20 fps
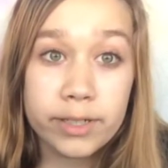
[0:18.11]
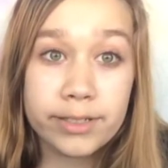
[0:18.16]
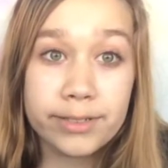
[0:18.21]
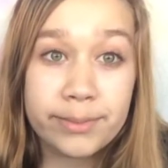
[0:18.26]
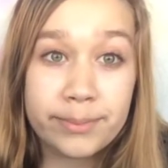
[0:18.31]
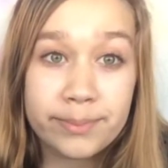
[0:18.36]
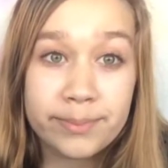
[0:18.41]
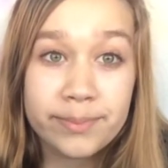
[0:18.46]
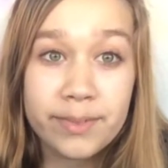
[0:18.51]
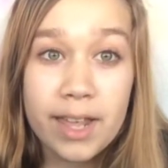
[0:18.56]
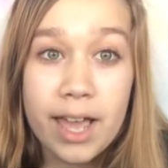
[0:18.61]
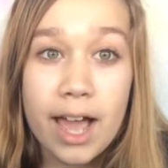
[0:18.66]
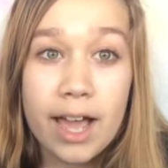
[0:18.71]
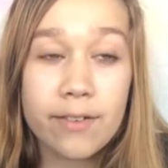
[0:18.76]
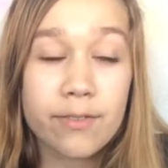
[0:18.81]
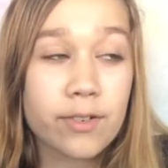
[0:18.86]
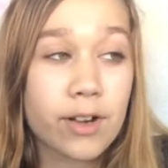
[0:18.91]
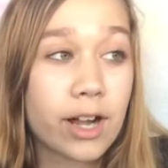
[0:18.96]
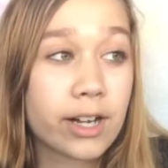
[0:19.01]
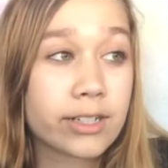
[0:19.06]

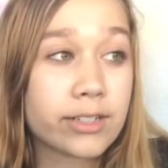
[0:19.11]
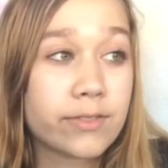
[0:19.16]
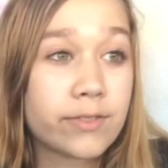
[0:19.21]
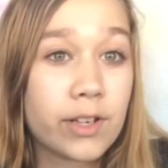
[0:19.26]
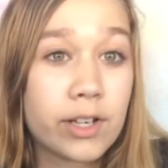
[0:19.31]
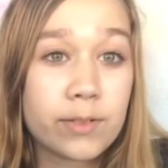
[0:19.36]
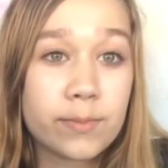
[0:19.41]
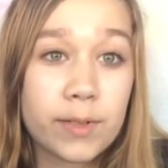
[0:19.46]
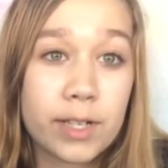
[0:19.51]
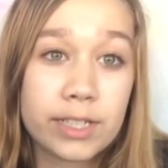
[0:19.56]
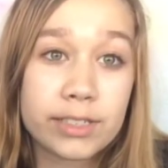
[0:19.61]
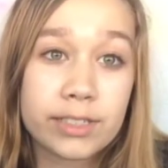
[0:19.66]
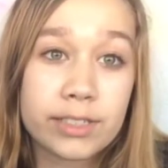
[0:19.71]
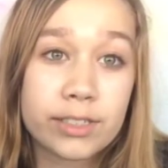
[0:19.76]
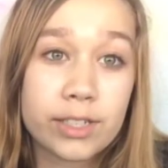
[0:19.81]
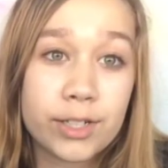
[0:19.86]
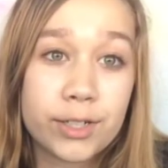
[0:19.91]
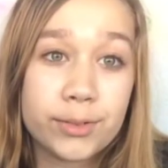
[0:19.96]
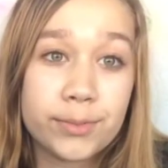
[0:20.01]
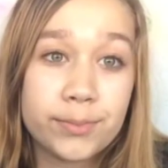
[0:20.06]
I forgot to film this,
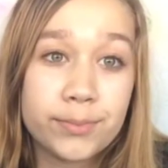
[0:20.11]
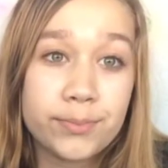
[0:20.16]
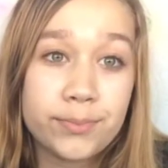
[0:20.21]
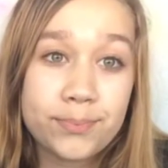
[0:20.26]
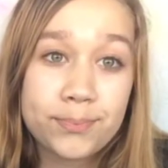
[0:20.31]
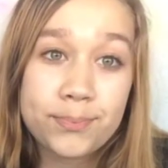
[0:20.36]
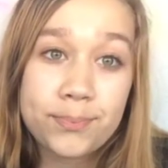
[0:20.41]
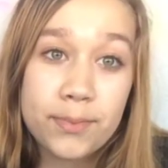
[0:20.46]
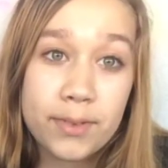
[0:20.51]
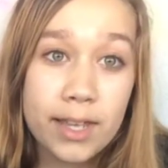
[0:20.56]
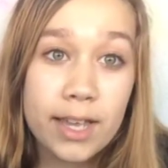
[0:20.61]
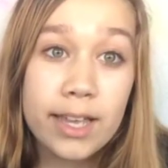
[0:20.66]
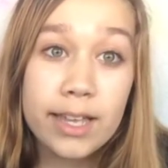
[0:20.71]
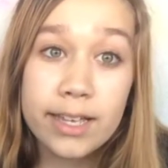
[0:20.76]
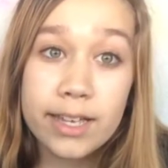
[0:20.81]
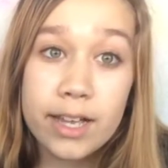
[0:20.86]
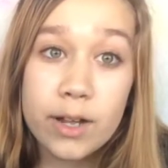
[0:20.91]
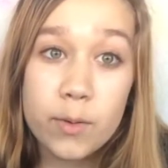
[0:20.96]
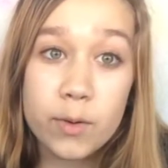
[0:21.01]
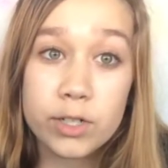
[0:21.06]
so
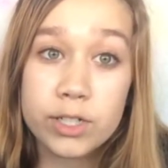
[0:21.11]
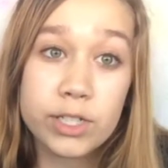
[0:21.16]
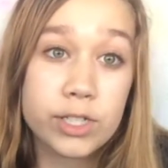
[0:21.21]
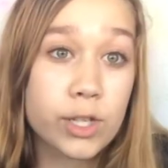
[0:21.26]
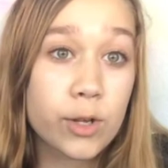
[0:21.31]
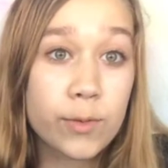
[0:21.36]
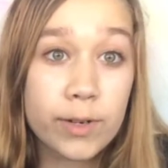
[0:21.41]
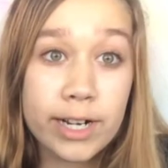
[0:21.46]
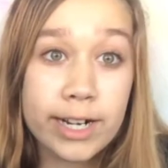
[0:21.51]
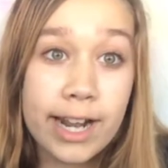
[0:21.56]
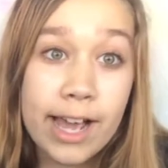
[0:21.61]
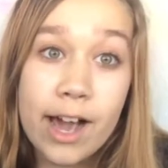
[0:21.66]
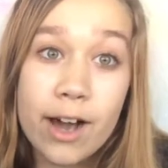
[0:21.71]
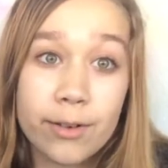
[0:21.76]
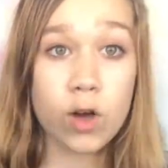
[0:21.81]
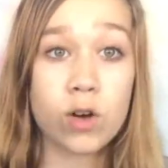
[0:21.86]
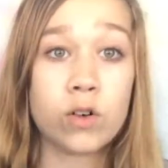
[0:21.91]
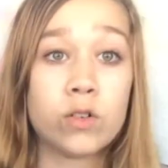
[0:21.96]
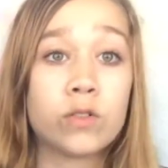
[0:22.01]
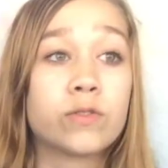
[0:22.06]
we're just doing it now.
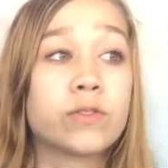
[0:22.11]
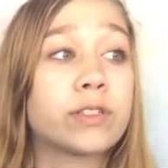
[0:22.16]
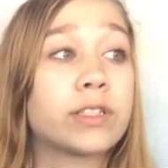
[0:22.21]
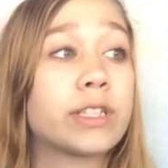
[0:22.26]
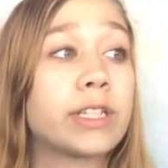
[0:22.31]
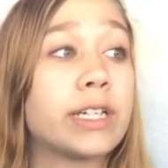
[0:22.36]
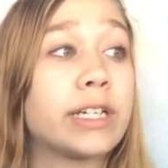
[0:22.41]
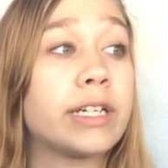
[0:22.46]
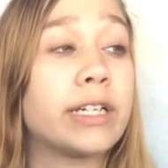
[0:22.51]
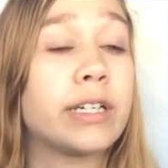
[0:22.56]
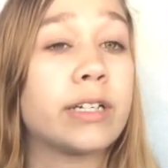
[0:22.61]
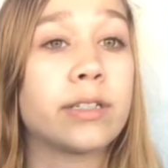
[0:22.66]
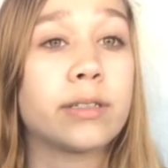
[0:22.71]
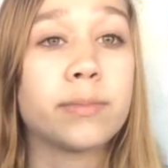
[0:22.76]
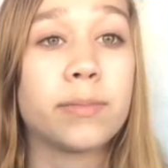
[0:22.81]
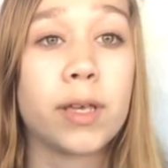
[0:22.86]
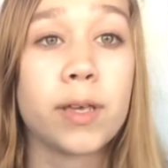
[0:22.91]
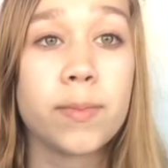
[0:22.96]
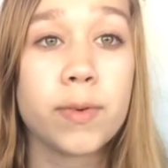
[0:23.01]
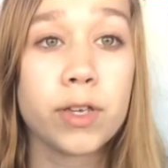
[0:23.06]
Hopefully,
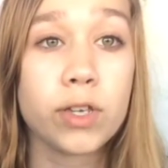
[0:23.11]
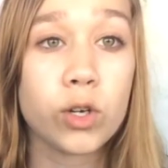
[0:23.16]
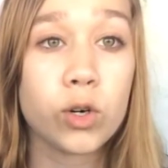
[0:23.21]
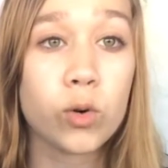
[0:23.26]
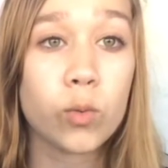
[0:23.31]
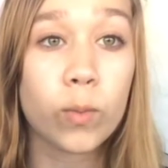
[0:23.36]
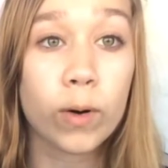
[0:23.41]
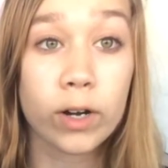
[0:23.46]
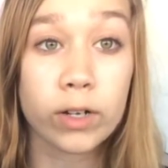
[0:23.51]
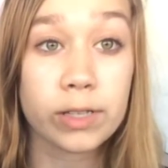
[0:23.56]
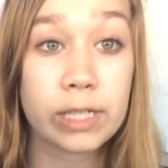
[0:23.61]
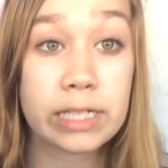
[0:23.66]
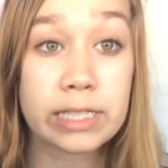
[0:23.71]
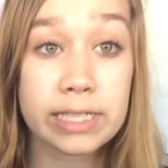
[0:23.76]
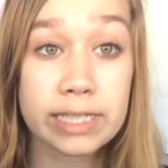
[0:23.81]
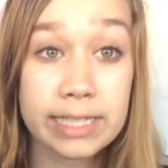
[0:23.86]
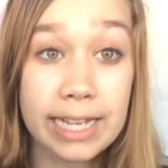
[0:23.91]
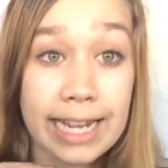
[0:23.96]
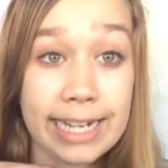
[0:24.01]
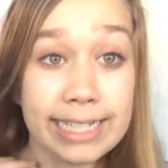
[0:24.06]
maybe you'll wear
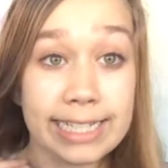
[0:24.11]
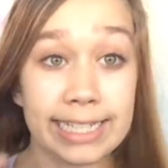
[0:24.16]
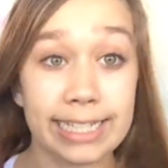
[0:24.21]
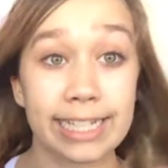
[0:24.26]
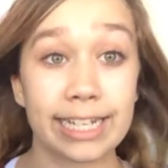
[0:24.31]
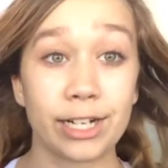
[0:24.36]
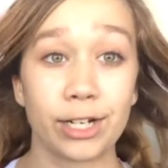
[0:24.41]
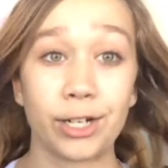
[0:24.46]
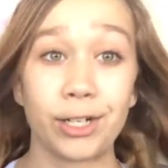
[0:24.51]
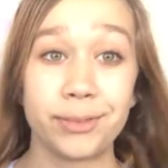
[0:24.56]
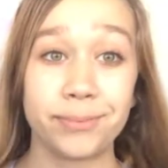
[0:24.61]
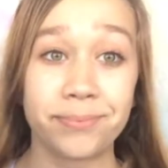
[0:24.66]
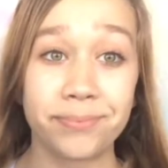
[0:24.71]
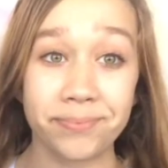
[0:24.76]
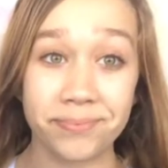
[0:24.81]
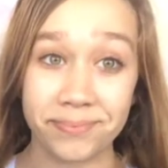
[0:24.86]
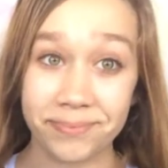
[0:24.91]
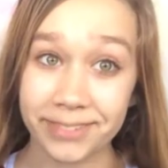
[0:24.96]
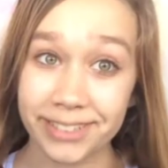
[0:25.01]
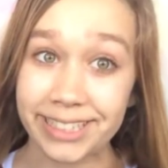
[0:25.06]
this next year,
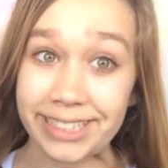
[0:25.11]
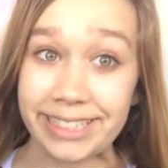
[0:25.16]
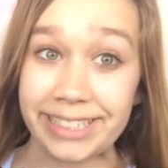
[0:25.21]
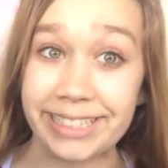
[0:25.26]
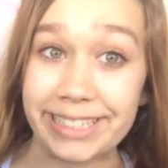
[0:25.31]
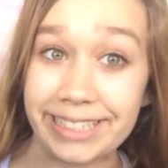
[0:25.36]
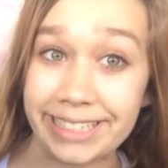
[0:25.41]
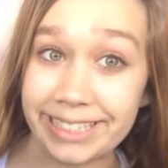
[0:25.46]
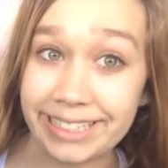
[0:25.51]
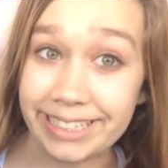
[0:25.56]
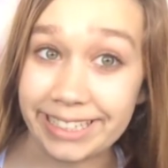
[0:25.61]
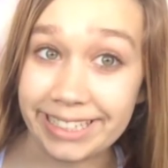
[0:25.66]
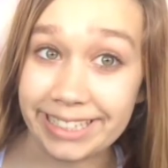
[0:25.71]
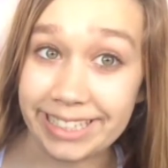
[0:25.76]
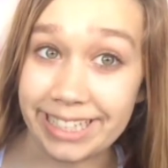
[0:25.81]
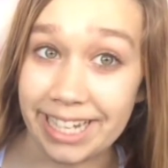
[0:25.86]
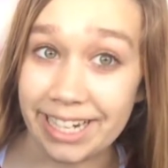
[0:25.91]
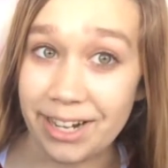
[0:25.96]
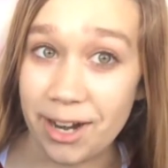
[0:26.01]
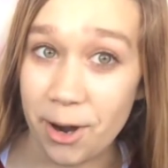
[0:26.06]

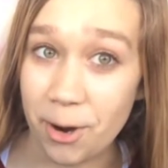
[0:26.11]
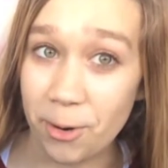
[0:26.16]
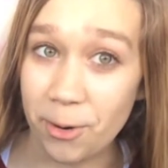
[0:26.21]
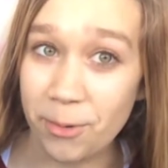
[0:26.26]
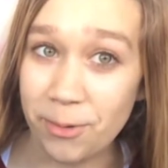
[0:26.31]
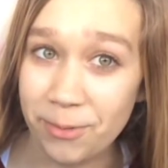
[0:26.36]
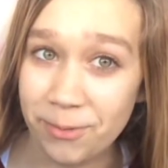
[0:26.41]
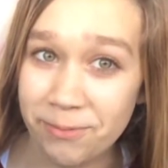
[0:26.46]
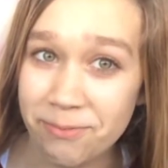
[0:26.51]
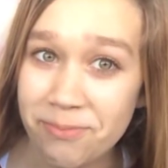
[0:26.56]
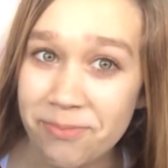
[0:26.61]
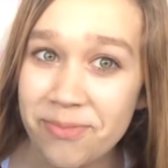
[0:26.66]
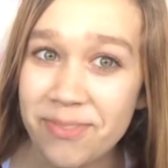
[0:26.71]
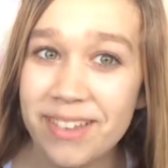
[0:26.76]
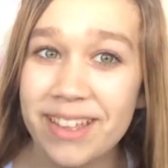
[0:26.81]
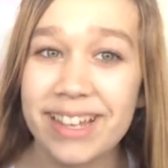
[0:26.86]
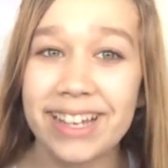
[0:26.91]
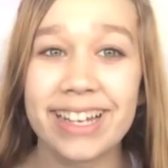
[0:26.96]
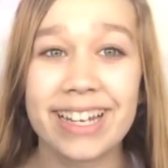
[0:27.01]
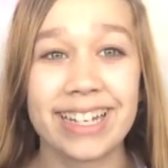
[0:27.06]
you know,
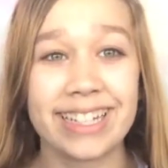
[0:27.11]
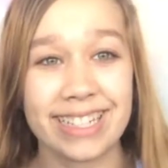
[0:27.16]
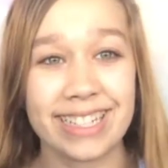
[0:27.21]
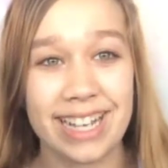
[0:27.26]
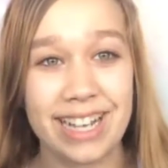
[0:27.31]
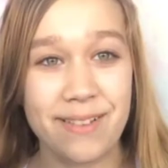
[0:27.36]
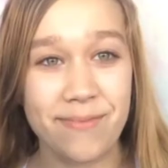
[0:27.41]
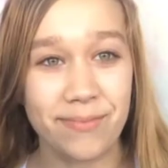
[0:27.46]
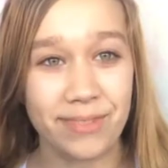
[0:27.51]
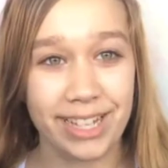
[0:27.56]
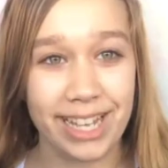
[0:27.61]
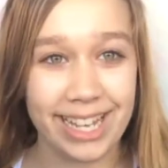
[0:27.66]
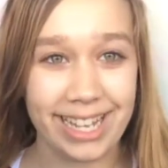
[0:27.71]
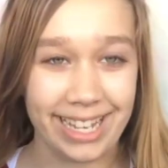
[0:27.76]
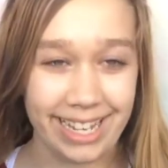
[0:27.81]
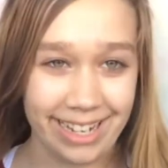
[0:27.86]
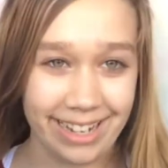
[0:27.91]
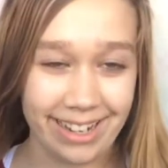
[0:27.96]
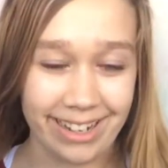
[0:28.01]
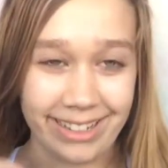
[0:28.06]
because I'm
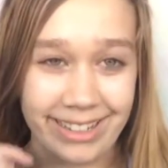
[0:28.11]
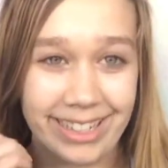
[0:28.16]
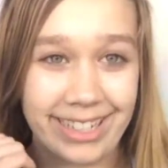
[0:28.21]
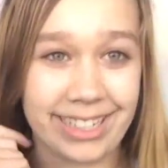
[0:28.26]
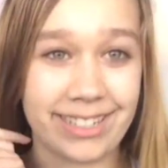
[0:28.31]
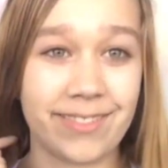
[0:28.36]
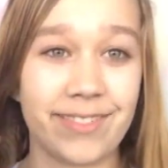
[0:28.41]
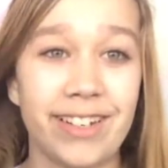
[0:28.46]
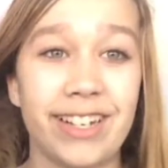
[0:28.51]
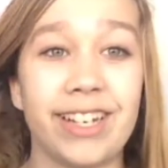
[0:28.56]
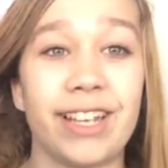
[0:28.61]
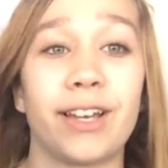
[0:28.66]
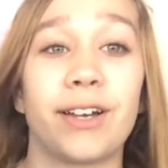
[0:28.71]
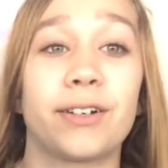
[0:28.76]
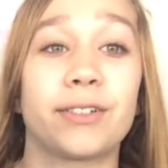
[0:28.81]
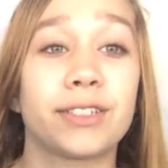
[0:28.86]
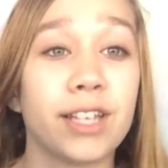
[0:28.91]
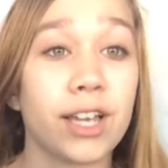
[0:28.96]
late on this video.